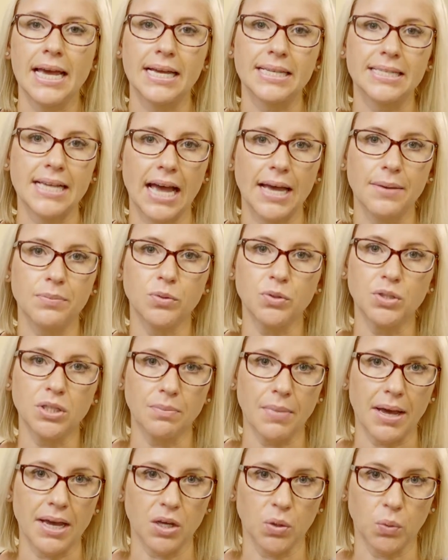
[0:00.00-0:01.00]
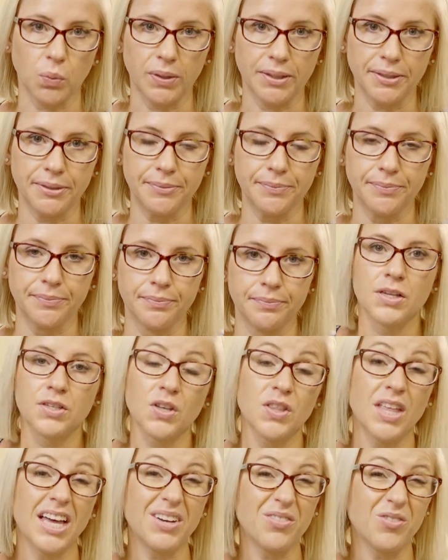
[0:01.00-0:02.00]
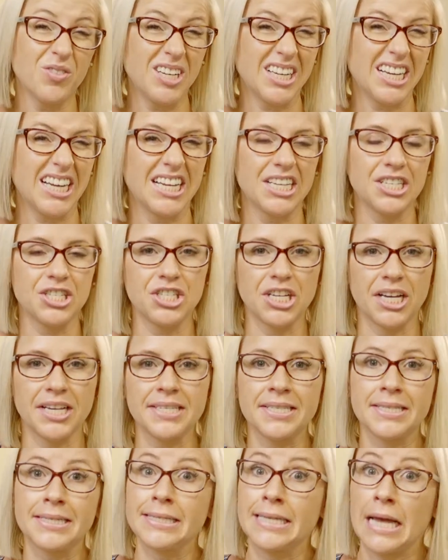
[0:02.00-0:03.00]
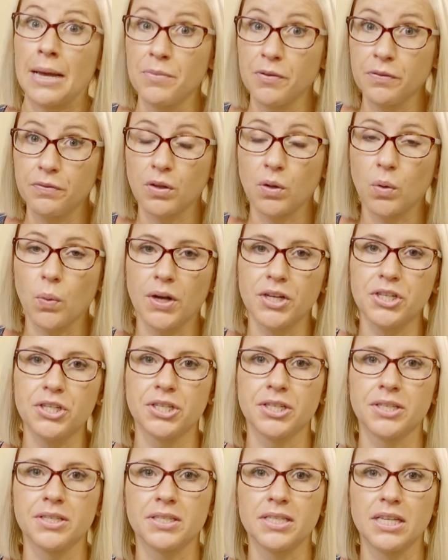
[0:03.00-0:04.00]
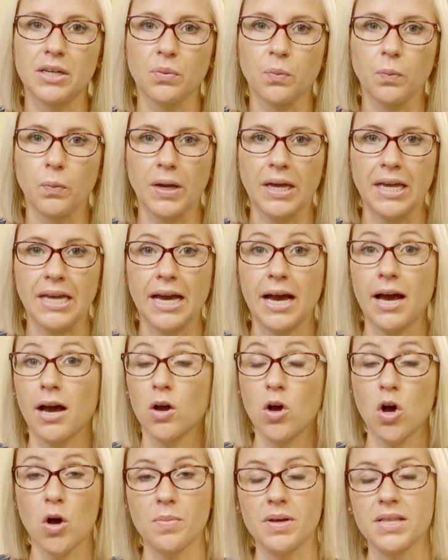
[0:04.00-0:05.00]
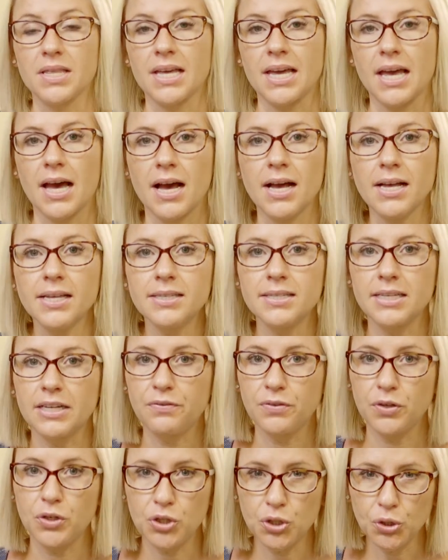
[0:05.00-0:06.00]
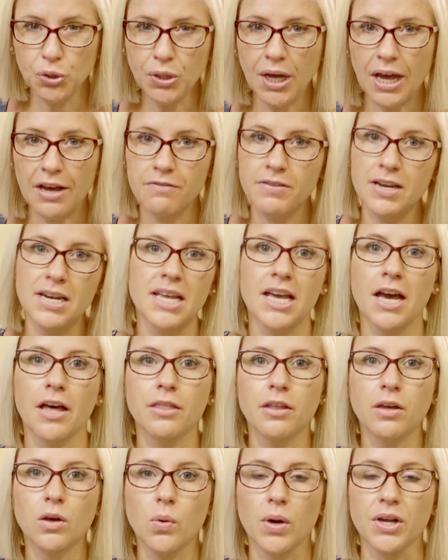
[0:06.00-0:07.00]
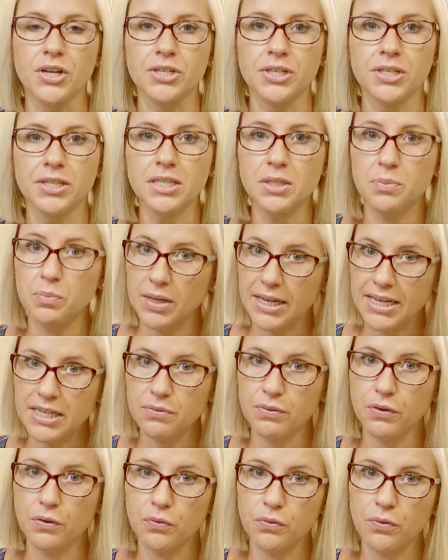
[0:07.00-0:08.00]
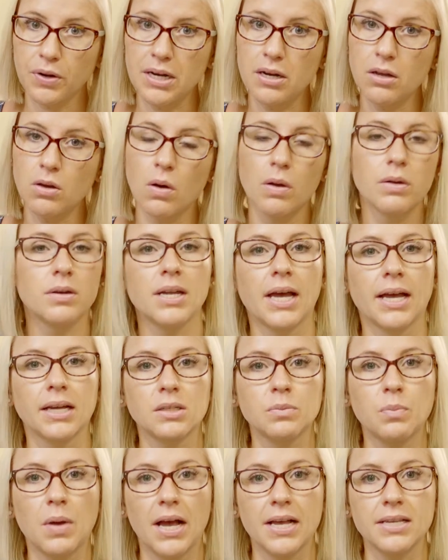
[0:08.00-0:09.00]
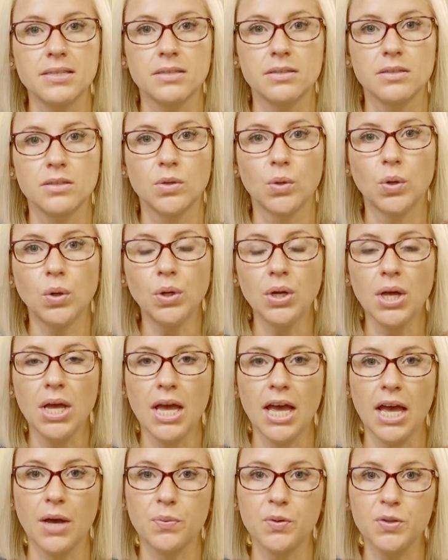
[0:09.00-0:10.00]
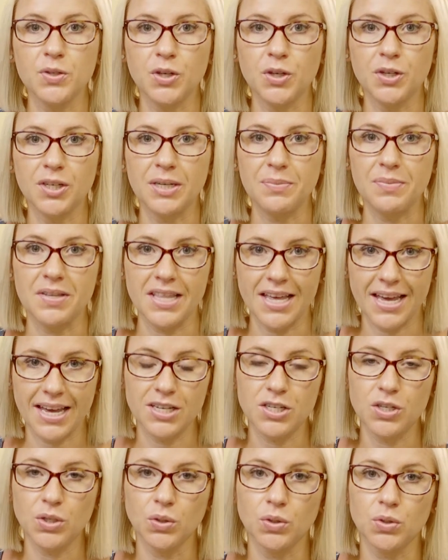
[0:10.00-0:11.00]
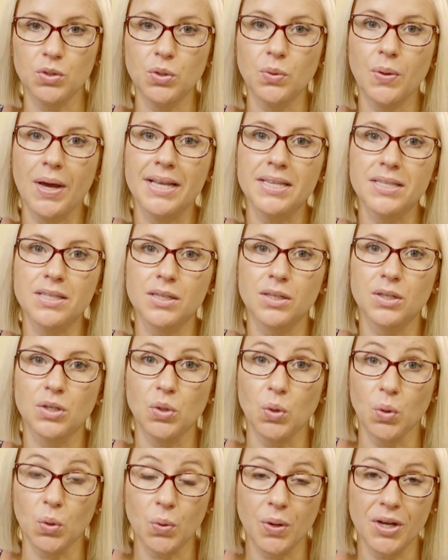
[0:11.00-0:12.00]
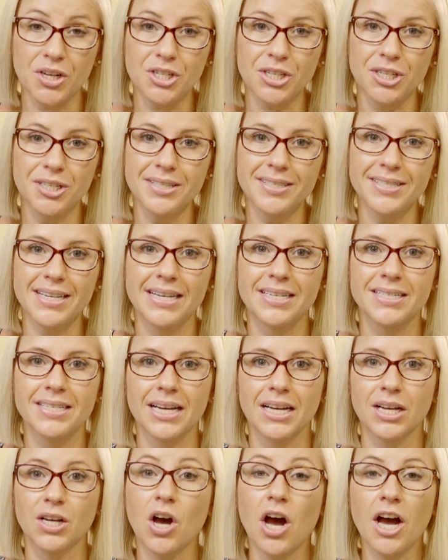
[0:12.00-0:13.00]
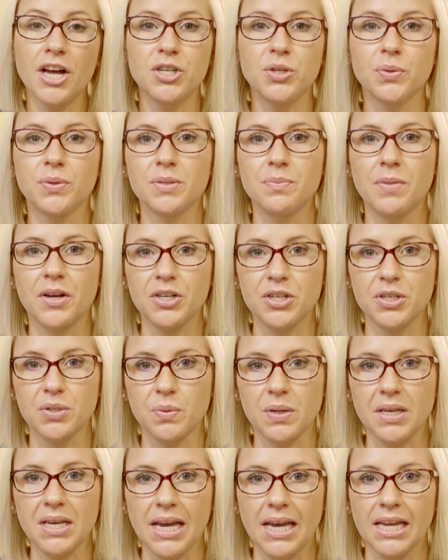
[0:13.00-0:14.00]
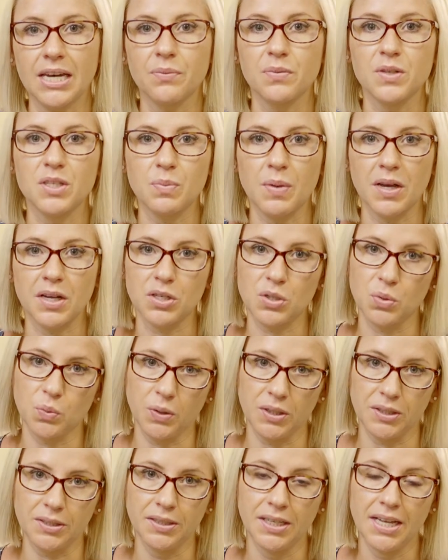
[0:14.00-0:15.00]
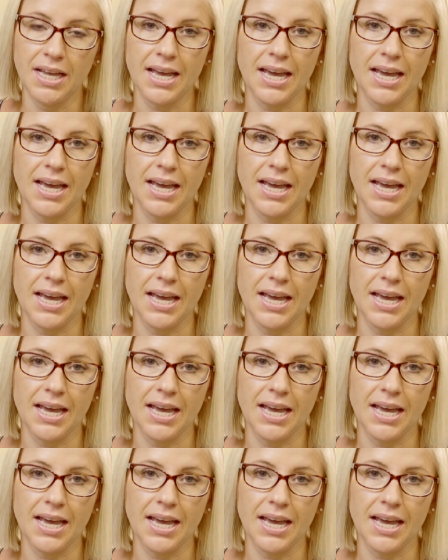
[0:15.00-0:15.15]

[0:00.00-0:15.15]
is able to make a will. So that really is just some of the questions that we are commonly asked. If you do have any other questions, please feel free to contact Parsons Law, and we'll certainly be there to answer your questions and guide you as much as we can in respect to will